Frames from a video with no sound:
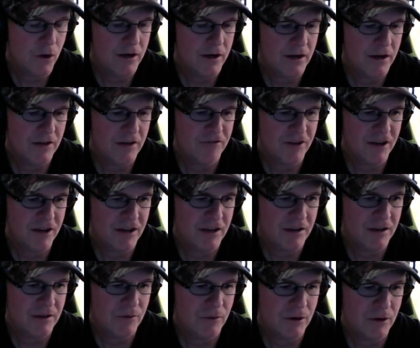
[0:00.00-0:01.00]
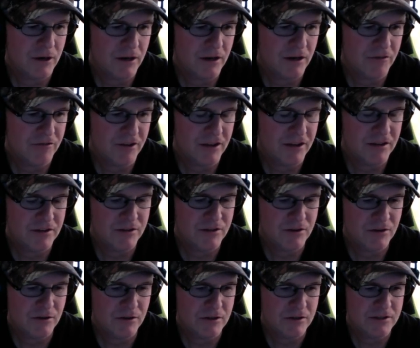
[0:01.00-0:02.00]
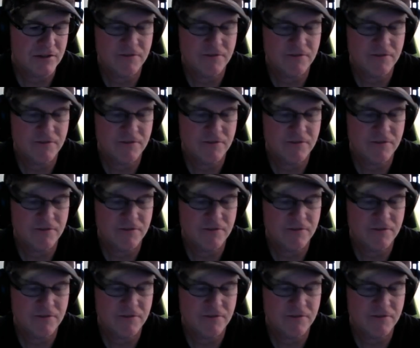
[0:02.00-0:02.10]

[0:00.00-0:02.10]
Where can I find this girl?